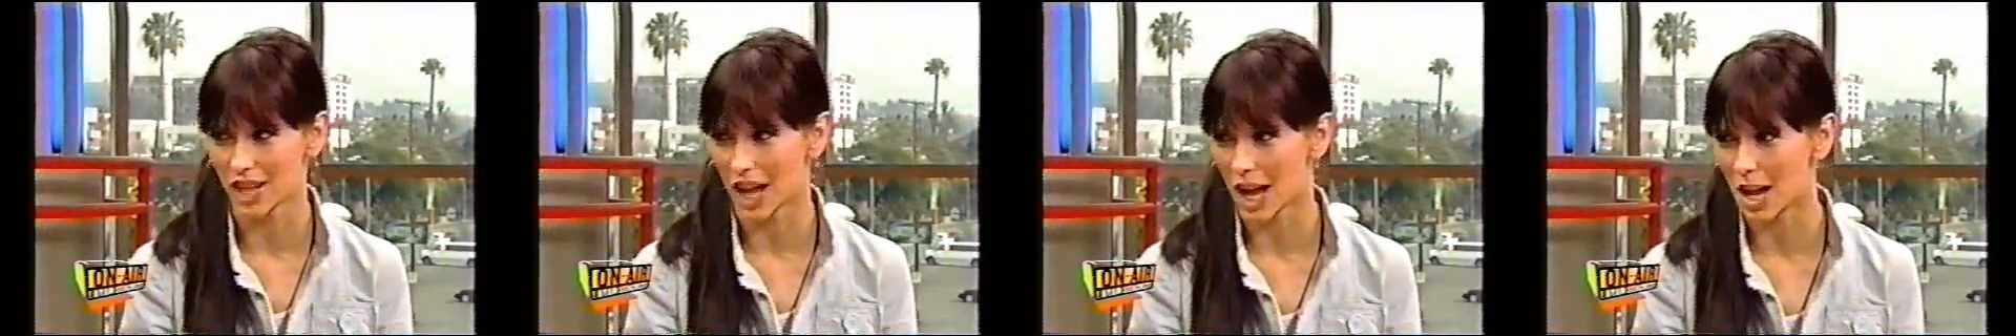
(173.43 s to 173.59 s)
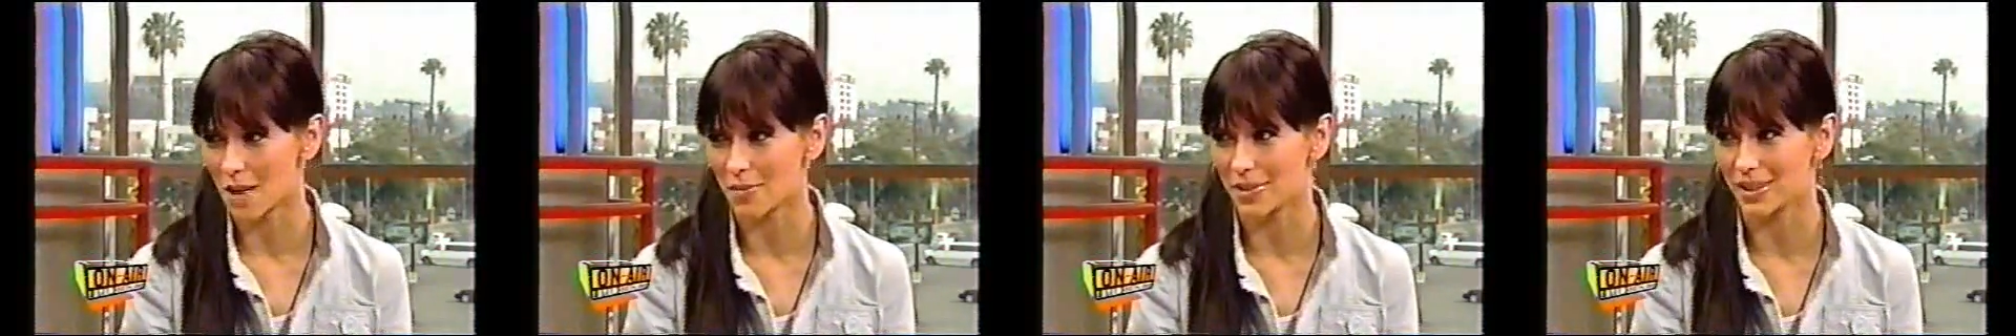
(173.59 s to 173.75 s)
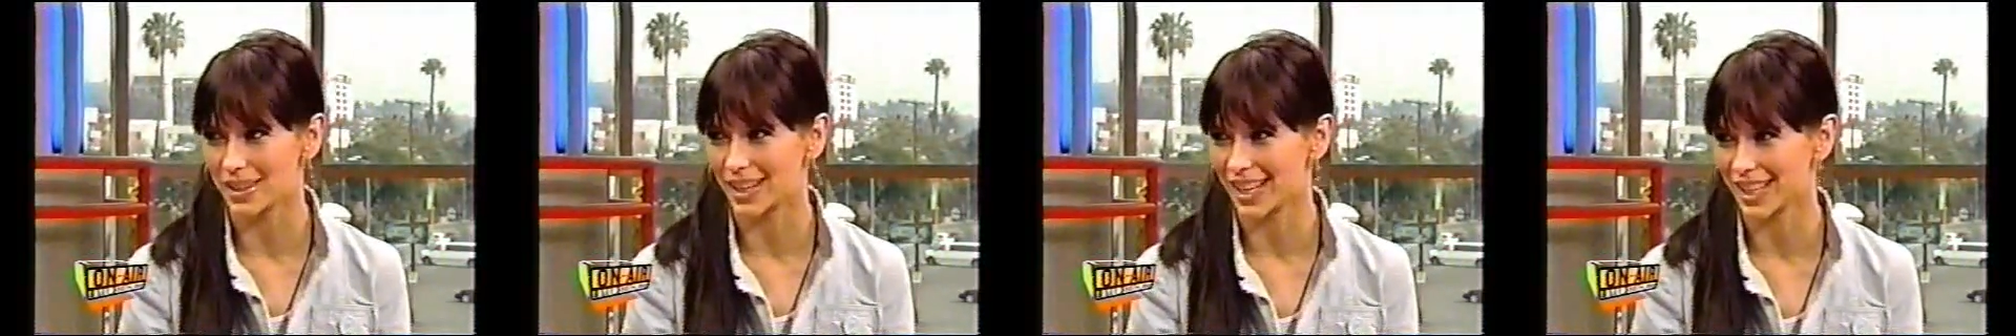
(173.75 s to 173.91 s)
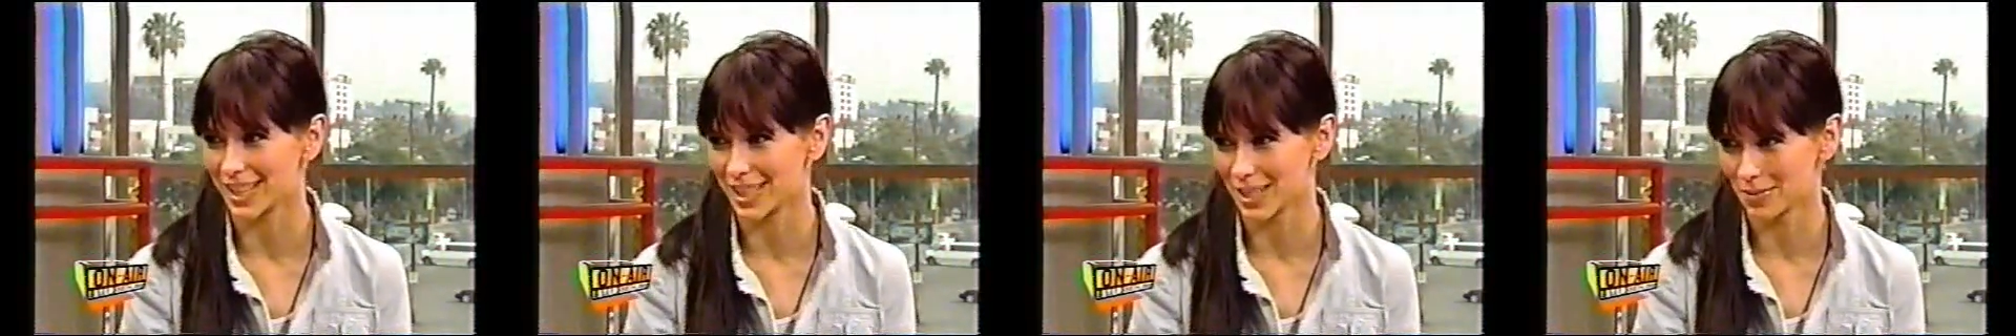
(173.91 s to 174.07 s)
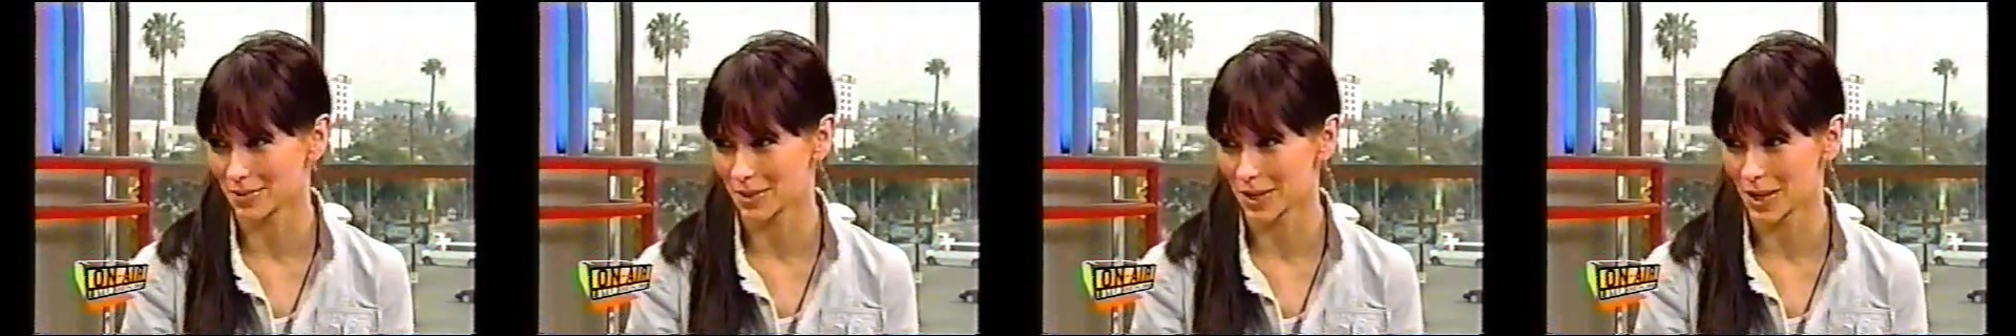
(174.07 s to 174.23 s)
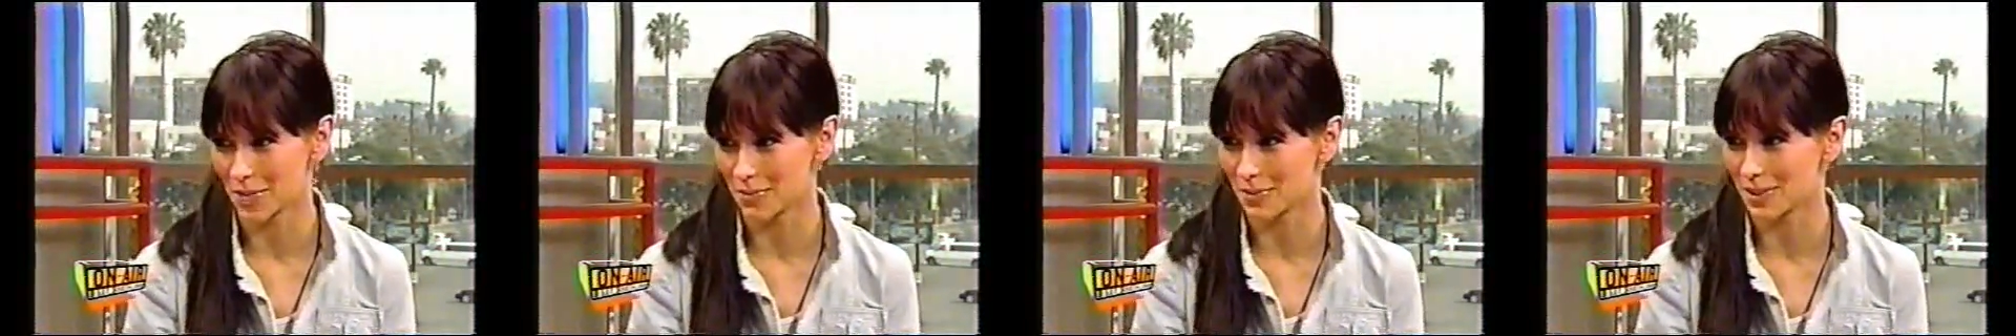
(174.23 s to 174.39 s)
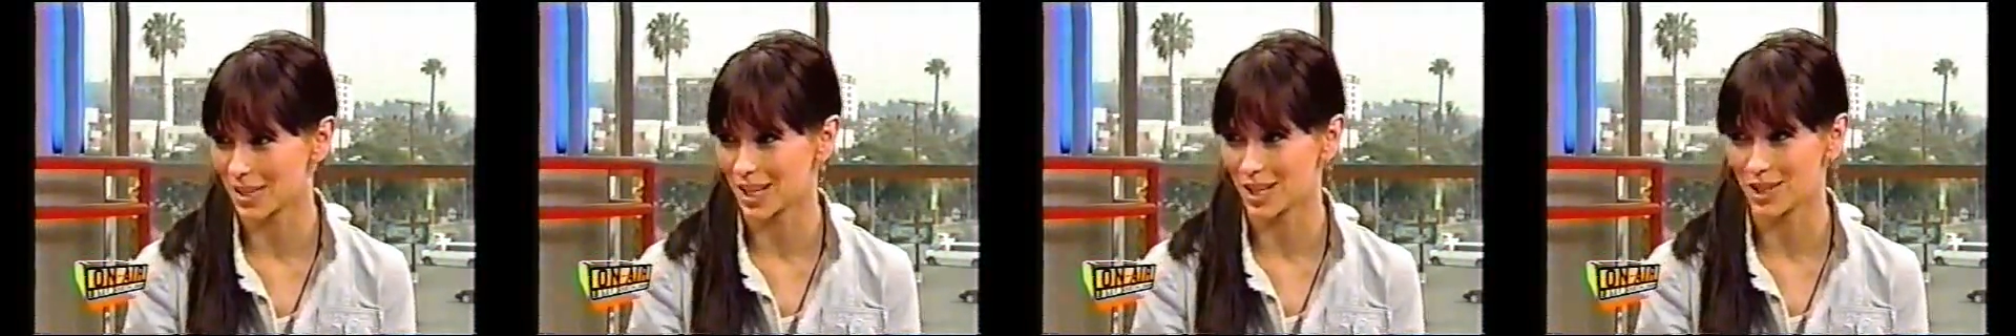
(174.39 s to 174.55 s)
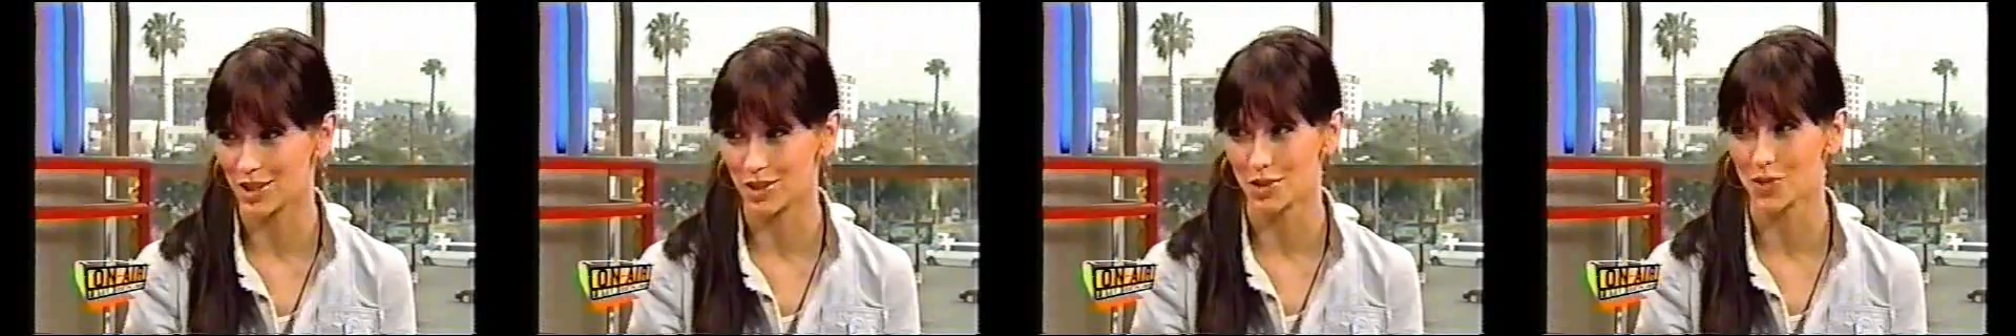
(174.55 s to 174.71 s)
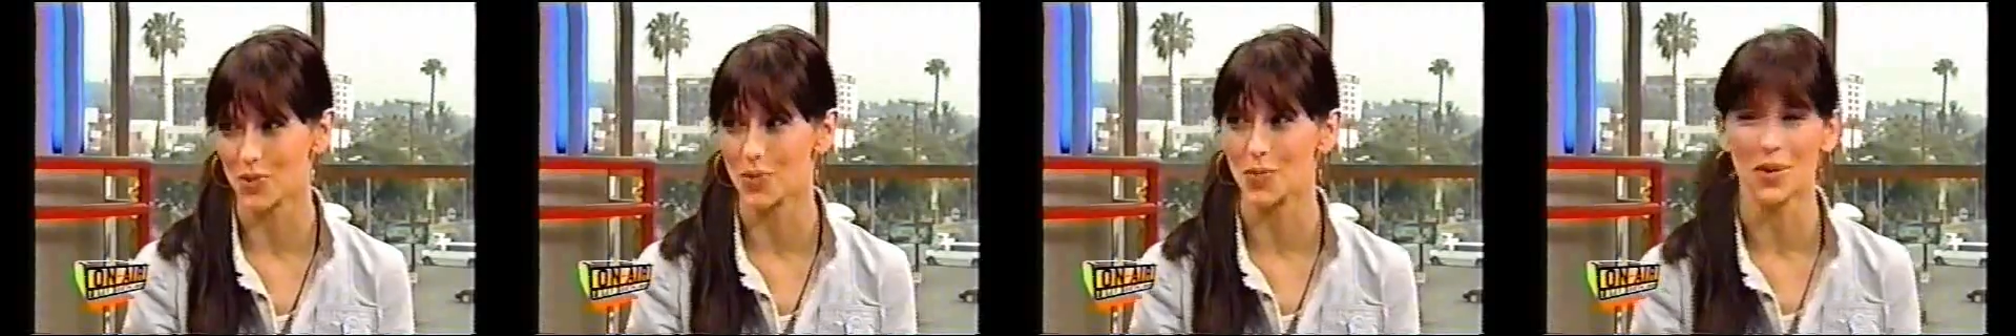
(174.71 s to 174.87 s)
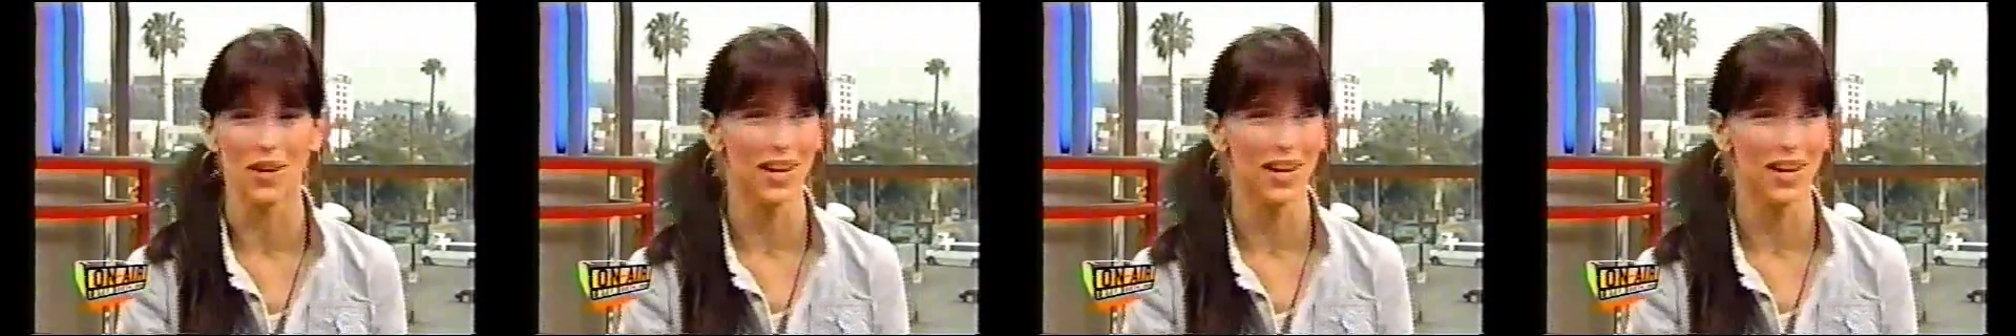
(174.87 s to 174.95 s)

Simon like sometimes they do,